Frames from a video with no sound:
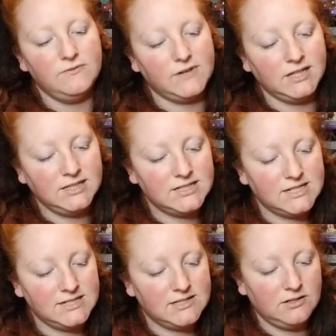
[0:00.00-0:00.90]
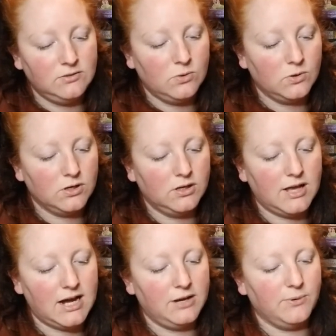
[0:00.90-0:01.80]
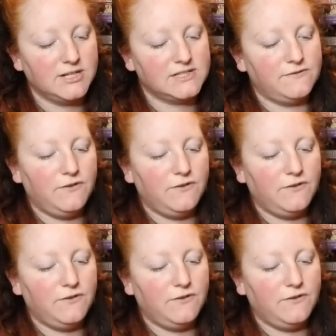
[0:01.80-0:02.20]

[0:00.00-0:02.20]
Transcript: Violet, Daisy, Laurel, Iris,